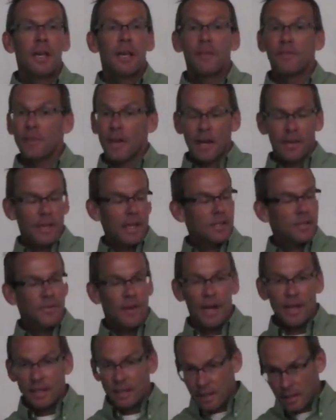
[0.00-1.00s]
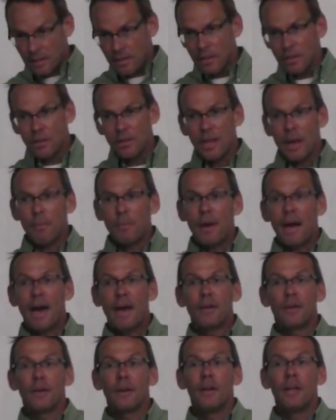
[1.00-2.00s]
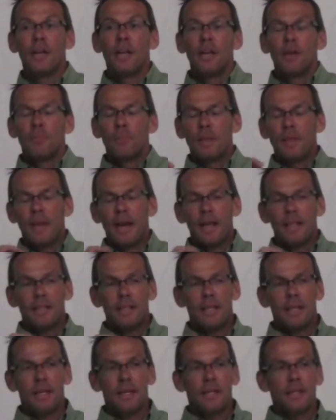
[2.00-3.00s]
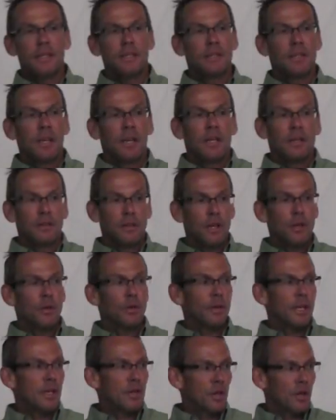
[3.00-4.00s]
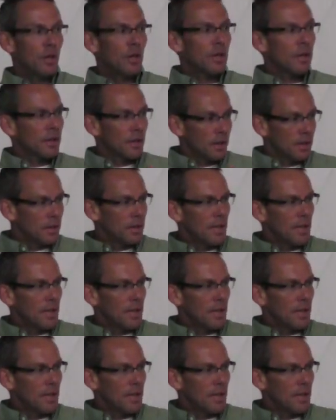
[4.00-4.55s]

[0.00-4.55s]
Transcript: If not, that's fine. Continue that pattern. But the idea is literally cook